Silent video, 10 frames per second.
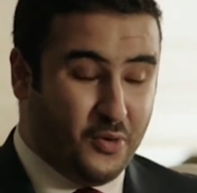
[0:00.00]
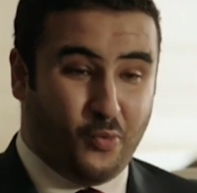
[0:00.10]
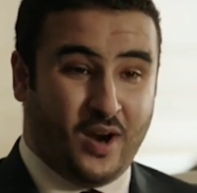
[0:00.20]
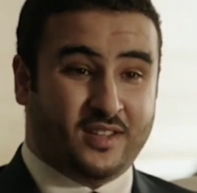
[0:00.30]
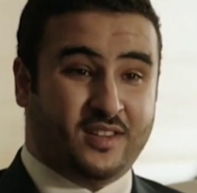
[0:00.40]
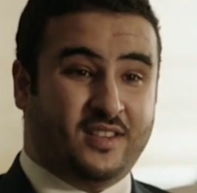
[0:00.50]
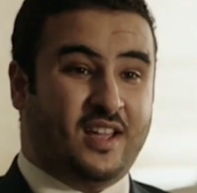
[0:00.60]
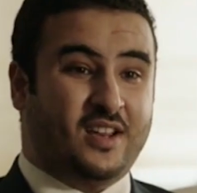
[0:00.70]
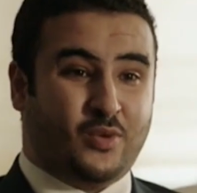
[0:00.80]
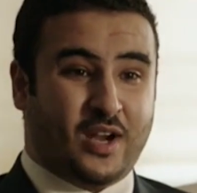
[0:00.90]
Why did
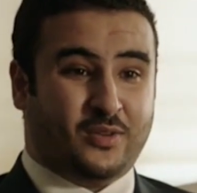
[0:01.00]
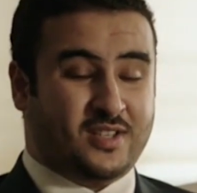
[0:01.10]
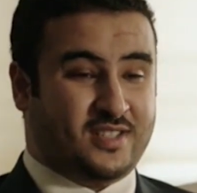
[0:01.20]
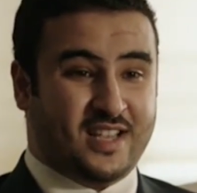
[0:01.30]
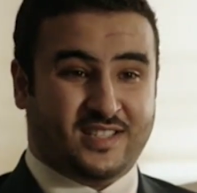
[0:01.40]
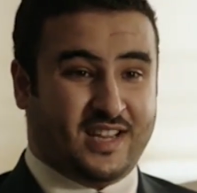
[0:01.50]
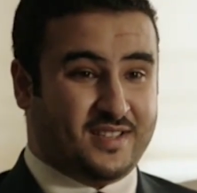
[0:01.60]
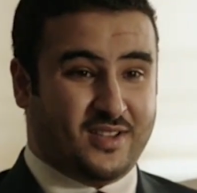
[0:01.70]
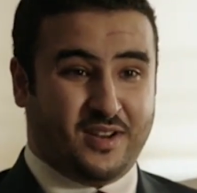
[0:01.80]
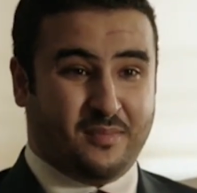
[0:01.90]
they try to
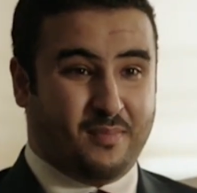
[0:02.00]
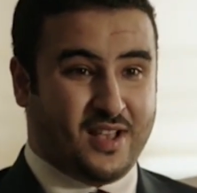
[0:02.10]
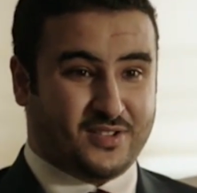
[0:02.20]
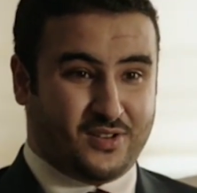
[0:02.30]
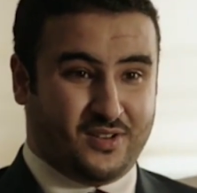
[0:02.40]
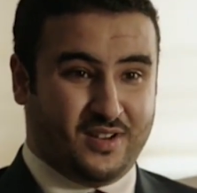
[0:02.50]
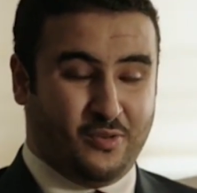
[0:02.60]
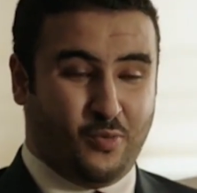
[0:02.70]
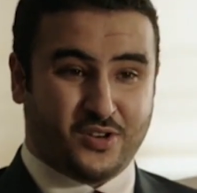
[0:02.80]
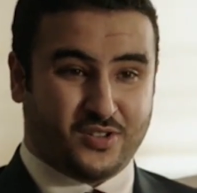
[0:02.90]
assassinate Saudi ambassador
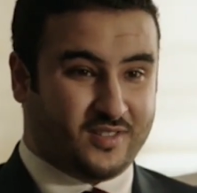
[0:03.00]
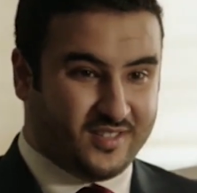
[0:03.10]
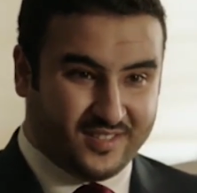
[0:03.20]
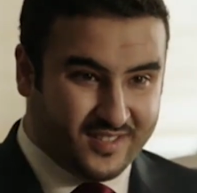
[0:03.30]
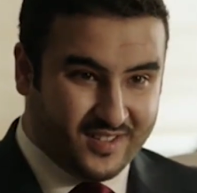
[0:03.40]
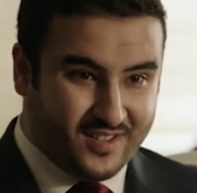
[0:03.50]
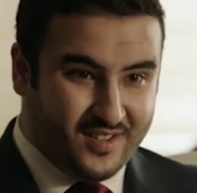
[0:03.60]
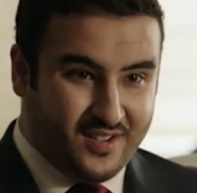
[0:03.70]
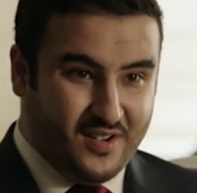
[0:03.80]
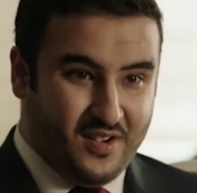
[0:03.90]
in Washington?
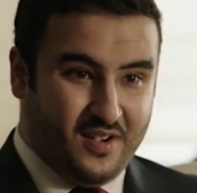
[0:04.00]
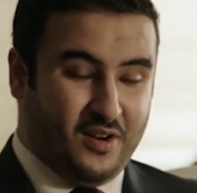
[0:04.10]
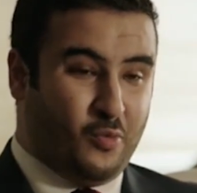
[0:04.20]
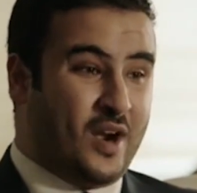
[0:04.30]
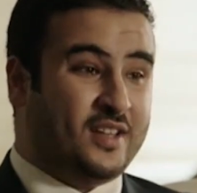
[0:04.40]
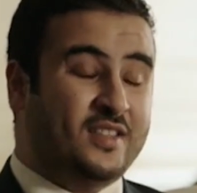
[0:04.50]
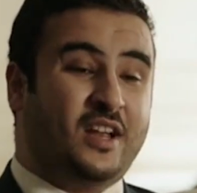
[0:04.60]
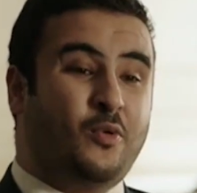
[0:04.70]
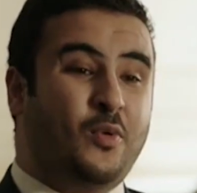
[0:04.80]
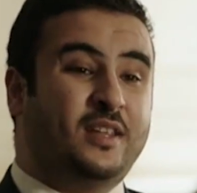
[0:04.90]
Why did
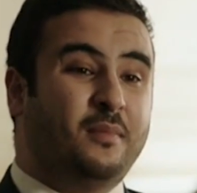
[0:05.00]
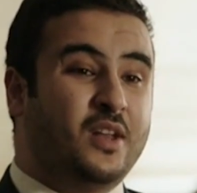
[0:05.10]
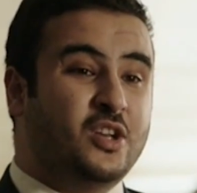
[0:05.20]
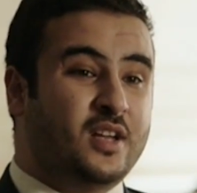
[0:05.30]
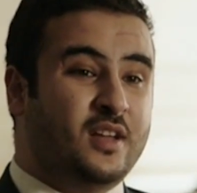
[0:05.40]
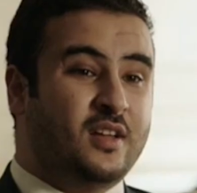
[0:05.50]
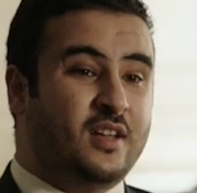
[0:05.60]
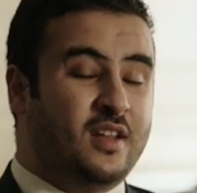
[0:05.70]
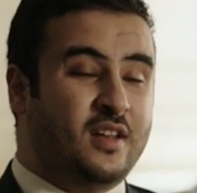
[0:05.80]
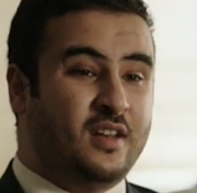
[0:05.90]
they create a militia
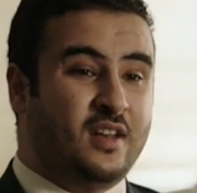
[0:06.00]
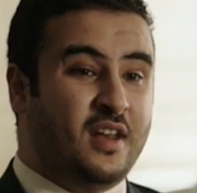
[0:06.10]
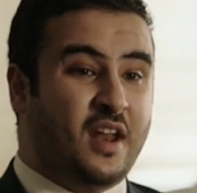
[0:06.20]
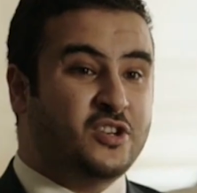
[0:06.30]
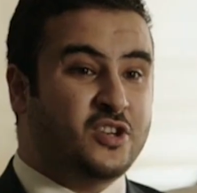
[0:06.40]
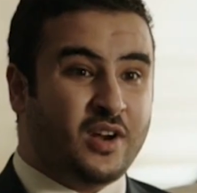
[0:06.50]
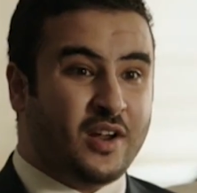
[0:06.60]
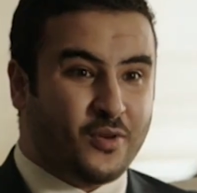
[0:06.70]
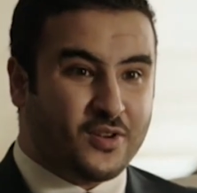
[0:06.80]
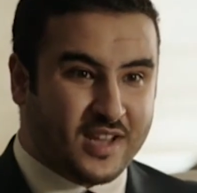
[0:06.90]
in
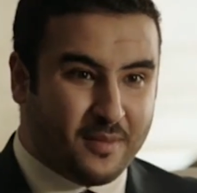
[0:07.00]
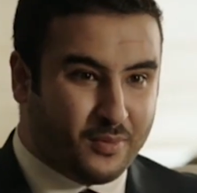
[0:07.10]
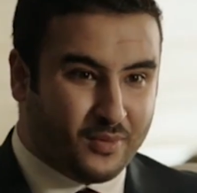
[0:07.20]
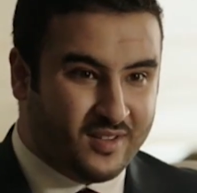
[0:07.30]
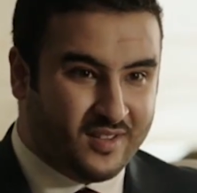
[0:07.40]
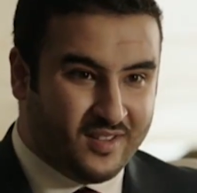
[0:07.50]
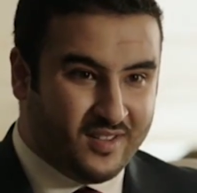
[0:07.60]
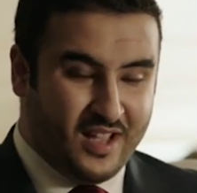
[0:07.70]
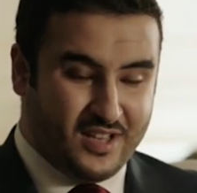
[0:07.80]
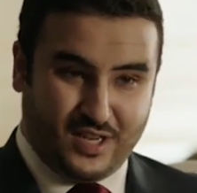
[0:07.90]
Nigeria, for example?
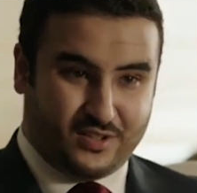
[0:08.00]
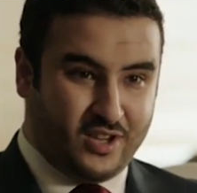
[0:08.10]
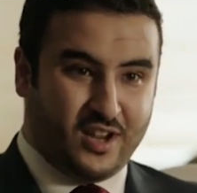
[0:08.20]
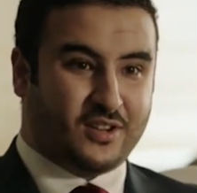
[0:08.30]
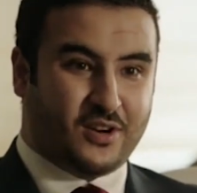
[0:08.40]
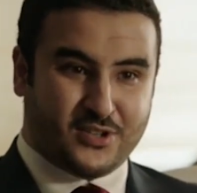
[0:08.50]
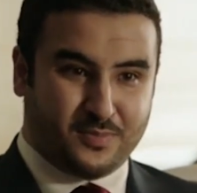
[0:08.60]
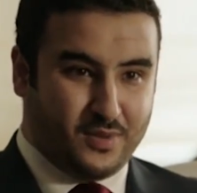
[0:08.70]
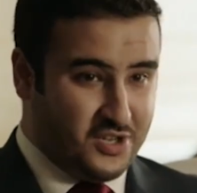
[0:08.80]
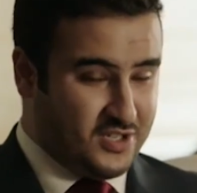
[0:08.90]
A sectarian
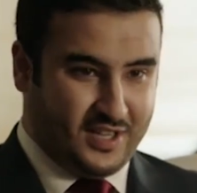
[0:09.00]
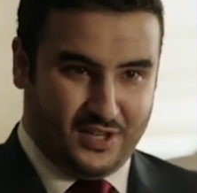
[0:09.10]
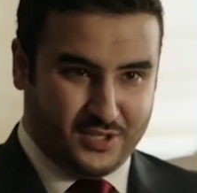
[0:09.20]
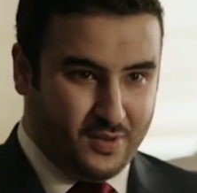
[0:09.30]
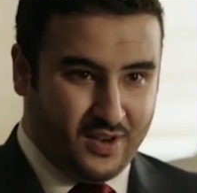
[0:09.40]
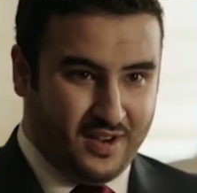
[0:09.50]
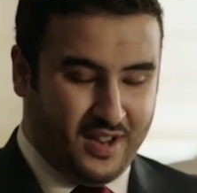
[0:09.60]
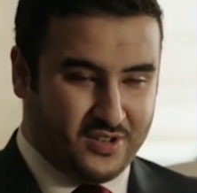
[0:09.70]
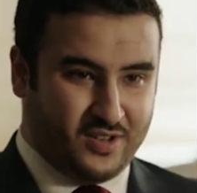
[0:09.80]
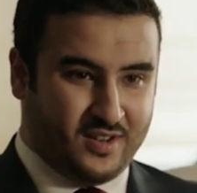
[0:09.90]
terrorist militias like Hezbollah in
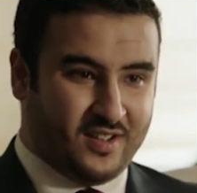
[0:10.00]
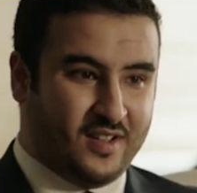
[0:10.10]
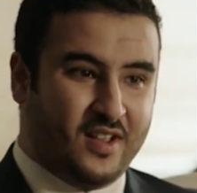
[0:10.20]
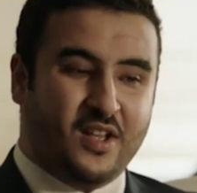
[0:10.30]
Nigeria.